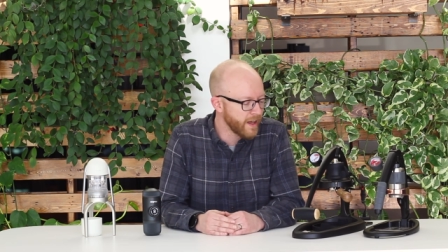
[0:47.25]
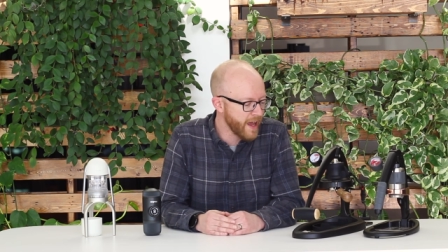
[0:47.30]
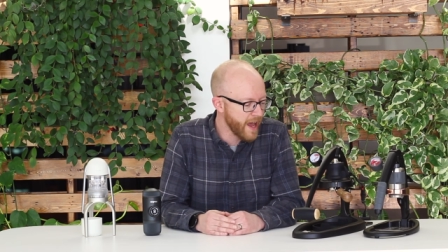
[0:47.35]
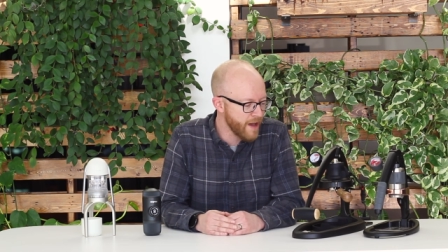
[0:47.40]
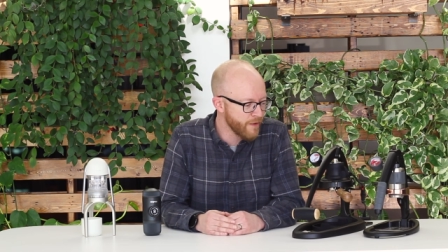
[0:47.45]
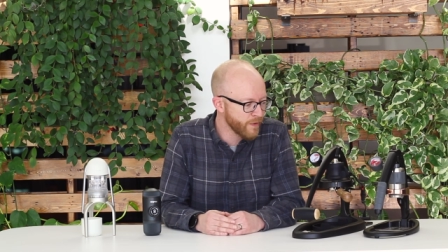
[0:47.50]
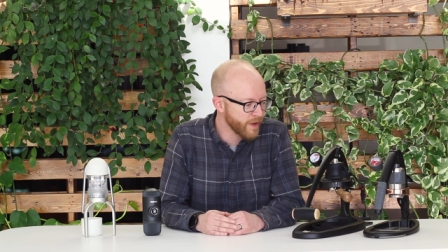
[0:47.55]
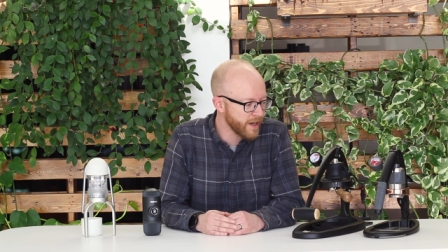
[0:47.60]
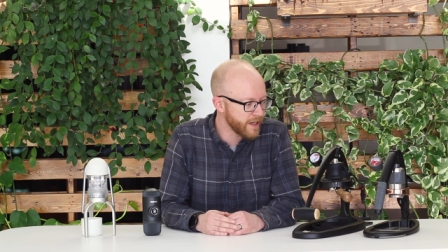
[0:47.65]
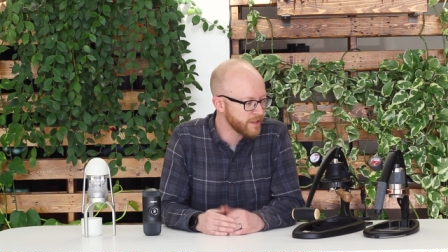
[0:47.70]

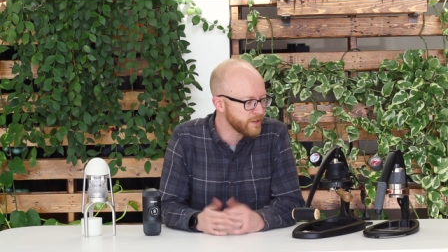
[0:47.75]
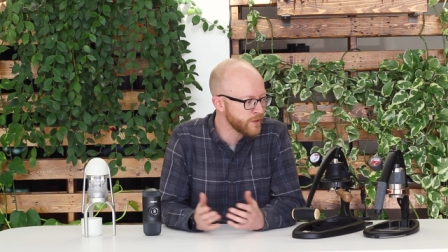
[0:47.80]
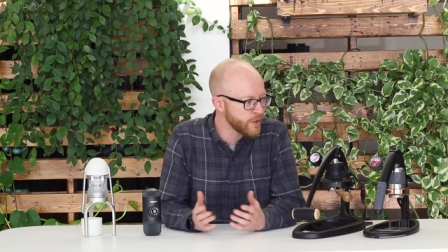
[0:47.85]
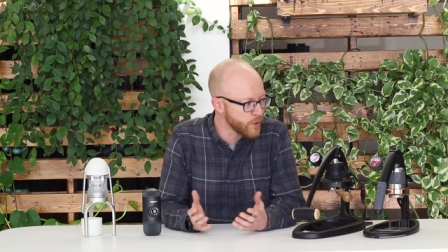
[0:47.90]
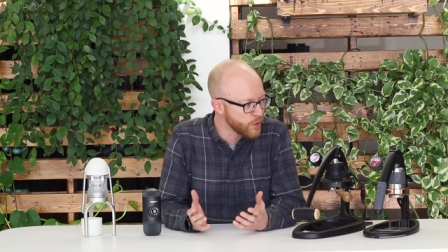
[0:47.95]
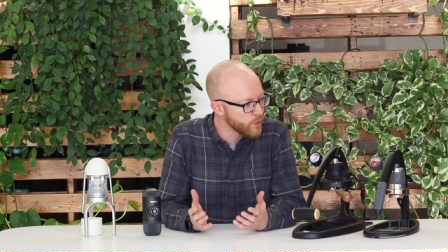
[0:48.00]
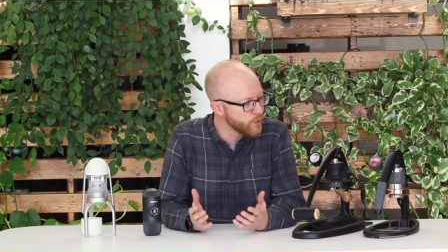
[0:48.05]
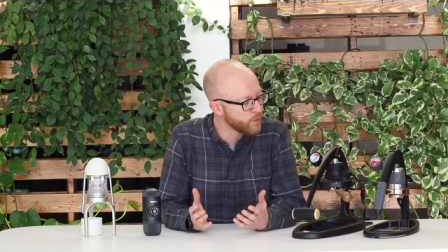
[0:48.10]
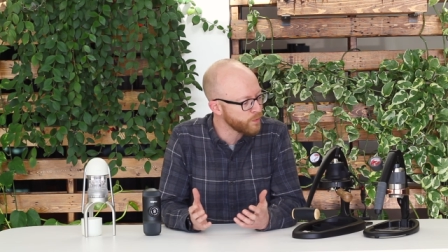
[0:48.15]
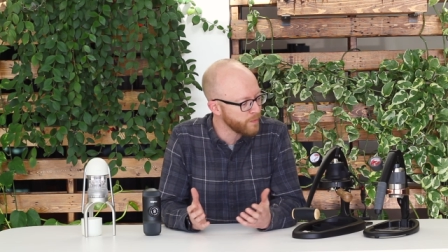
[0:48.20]
have kind of
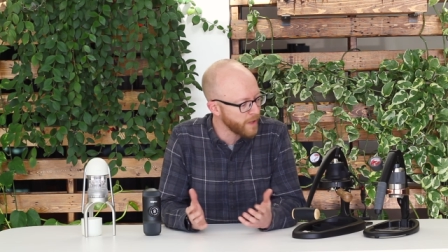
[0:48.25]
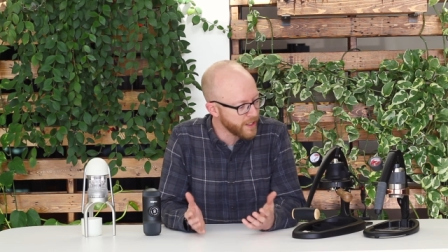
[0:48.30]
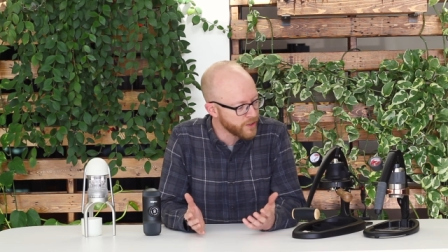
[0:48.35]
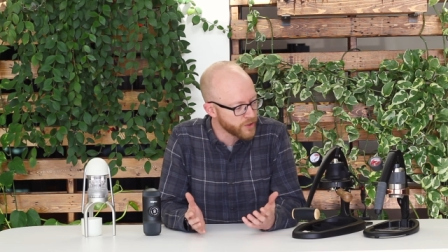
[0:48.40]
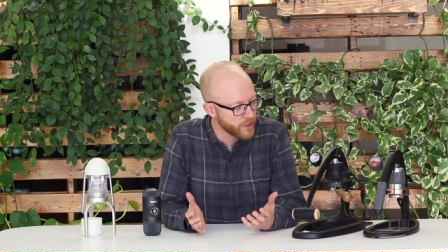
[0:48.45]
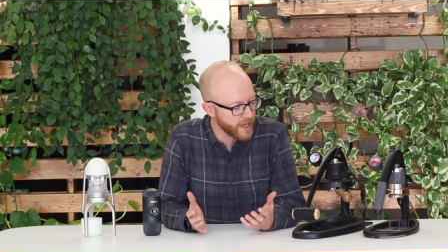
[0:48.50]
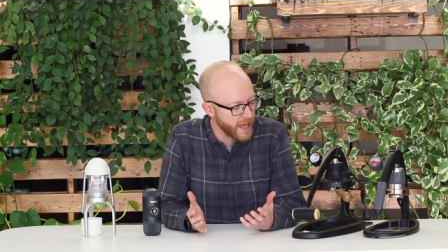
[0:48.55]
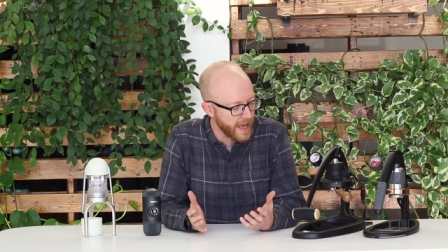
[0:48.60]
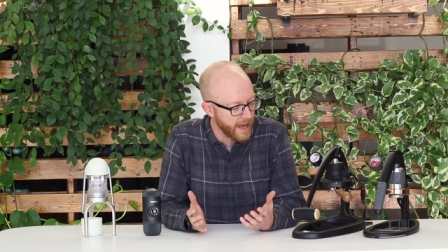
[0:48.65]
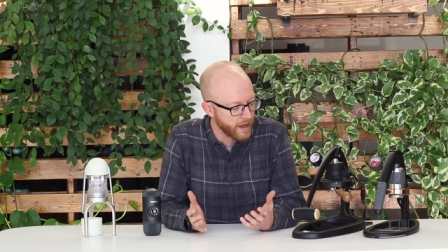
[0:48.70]
two
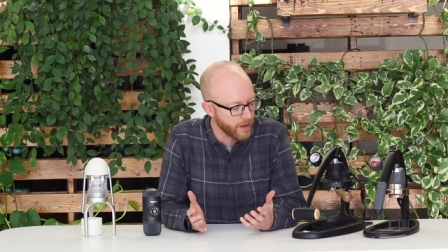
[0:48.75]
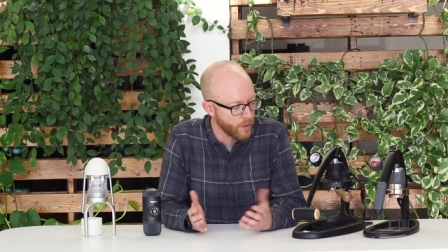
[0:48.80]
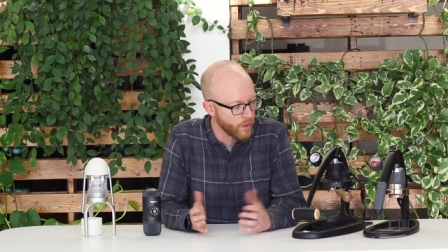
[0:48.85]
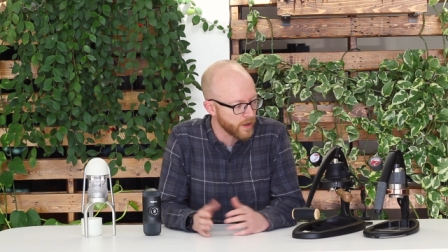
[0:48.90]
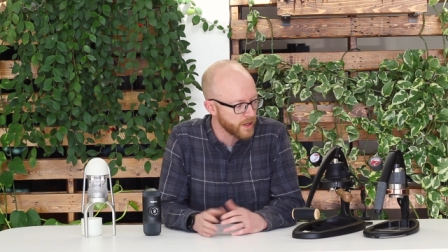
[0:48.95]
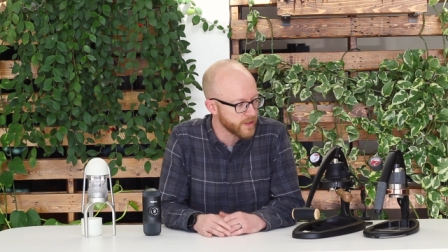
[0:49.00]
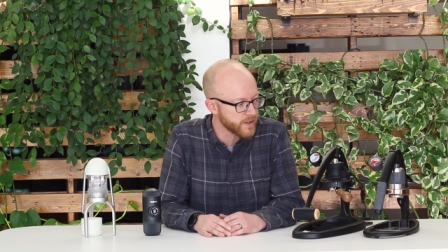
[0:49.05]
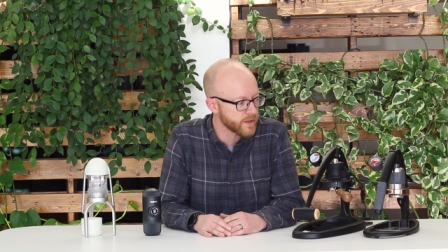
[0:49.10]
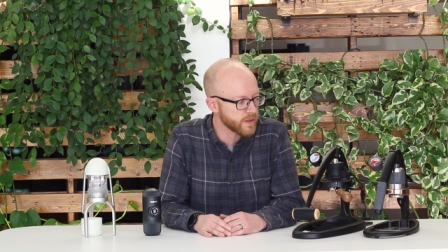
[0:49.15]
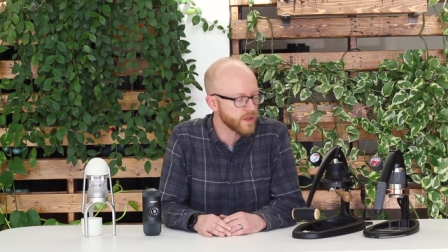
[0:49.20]
major
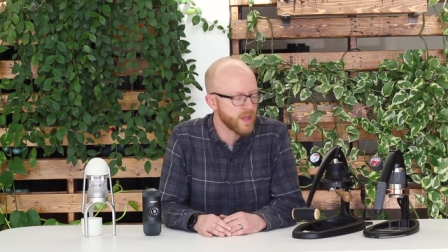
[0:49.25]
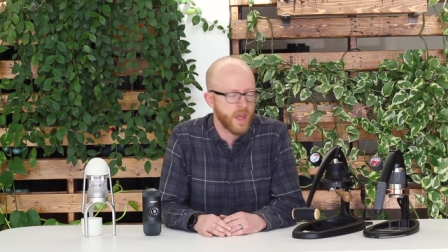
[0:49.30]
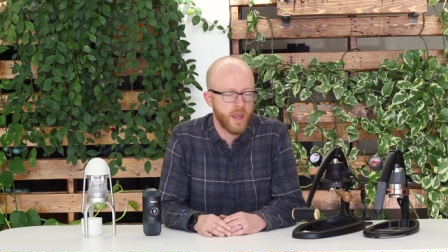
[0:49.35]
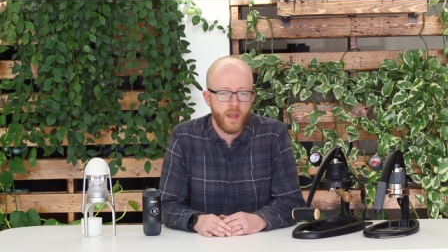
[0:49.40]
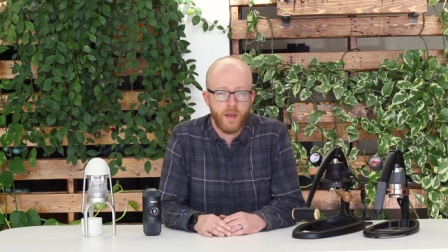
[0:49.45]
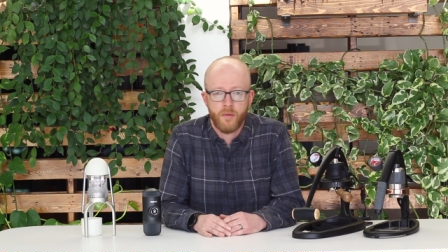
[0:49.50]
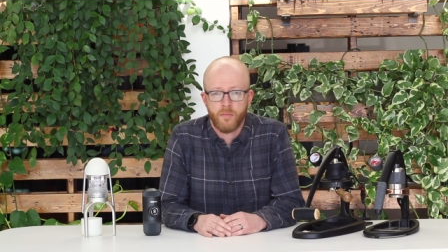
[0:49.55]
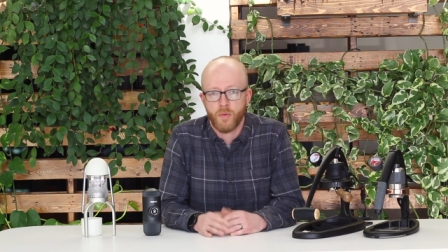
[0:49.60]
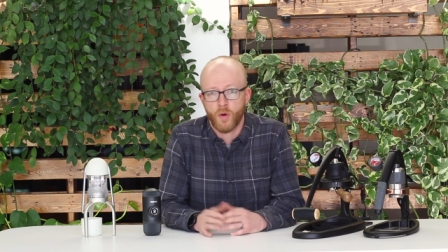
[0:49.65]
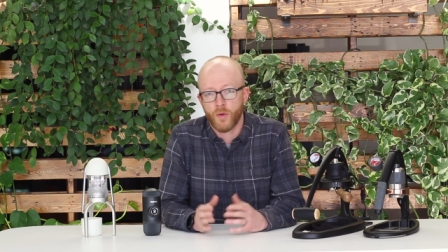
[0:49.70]
categories.
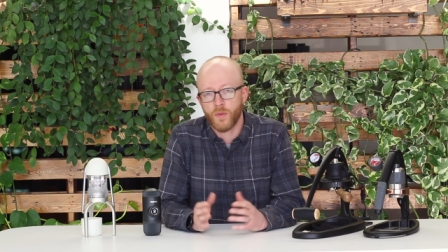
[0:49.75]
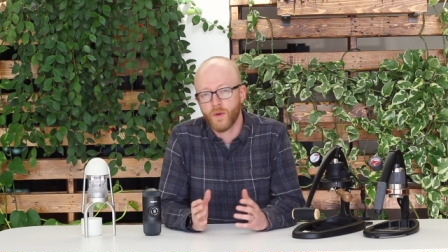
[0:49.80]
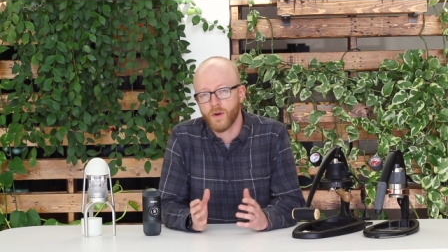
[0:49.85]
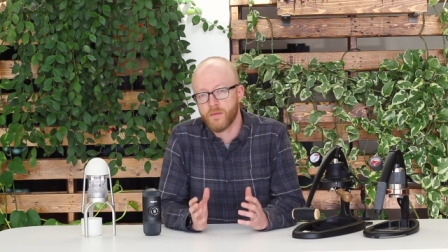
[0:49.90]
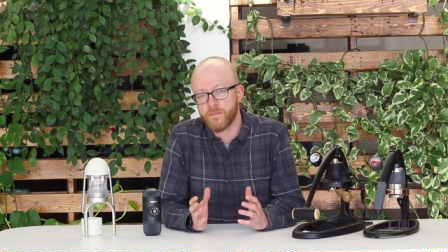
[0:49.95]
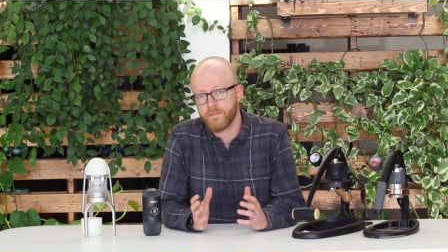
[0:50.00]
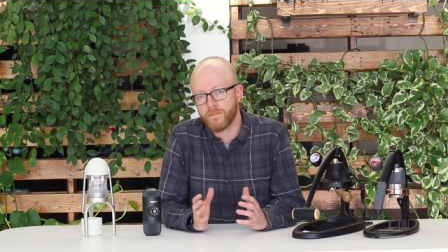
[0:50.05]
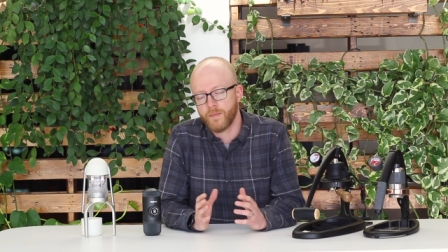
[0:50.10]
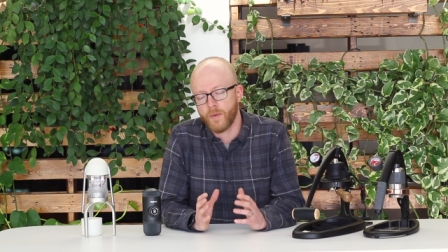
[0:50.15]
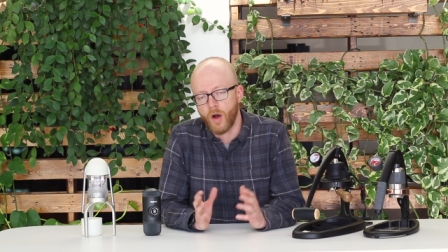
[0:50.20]
Both
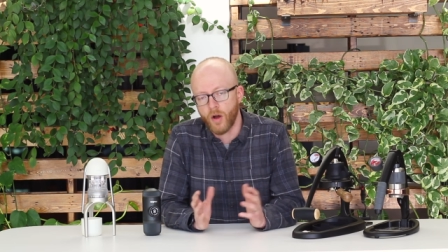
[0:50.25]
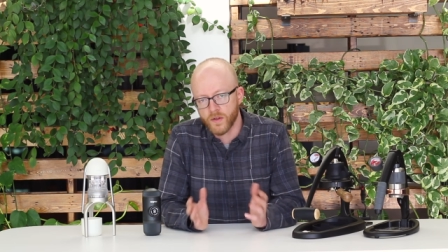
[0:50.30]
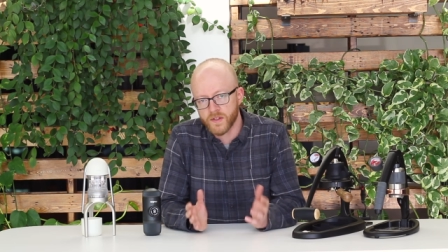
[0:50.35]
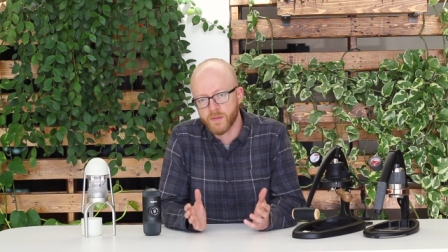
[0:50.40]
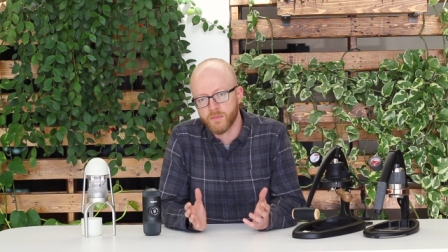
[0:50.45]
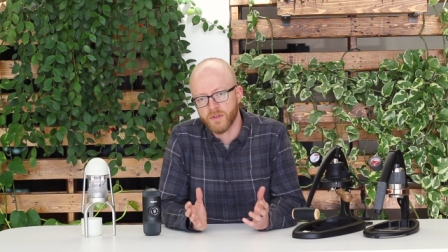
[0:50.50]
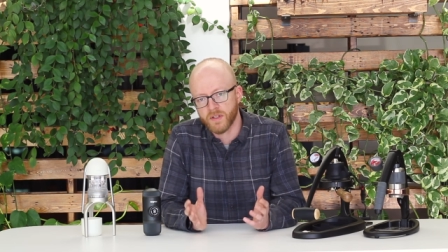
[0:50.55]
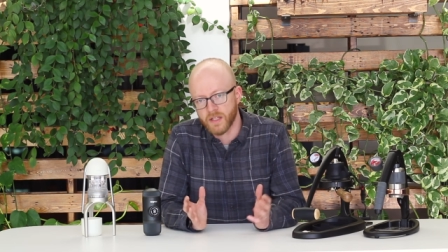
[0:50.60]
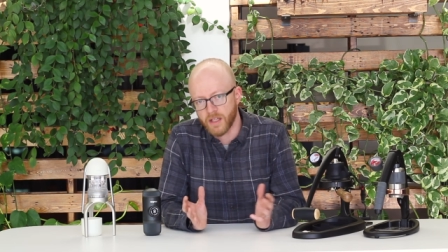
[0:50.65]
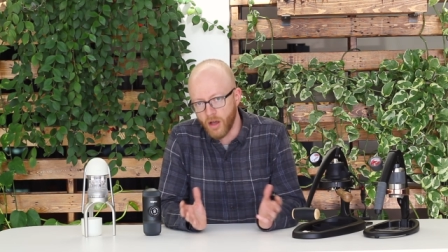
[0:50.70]
are
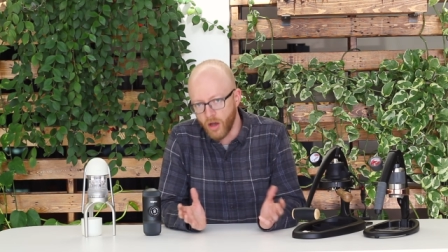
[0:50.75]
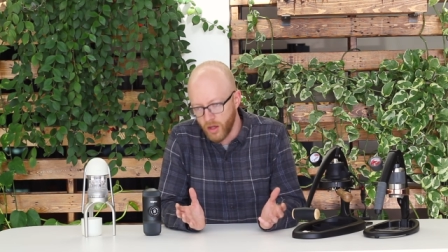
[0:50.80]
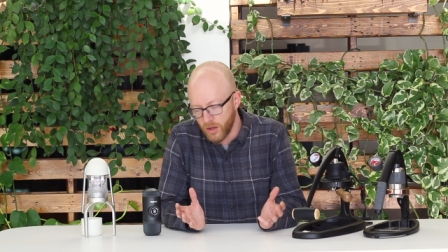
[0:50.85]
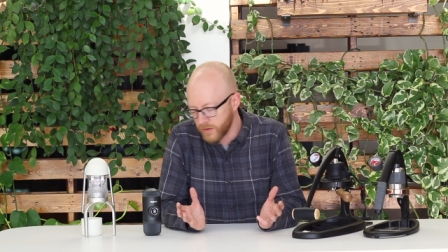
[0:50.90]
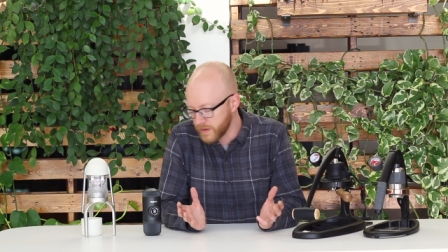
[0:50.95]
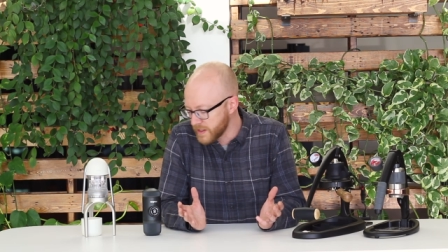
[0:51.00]
ultimately, all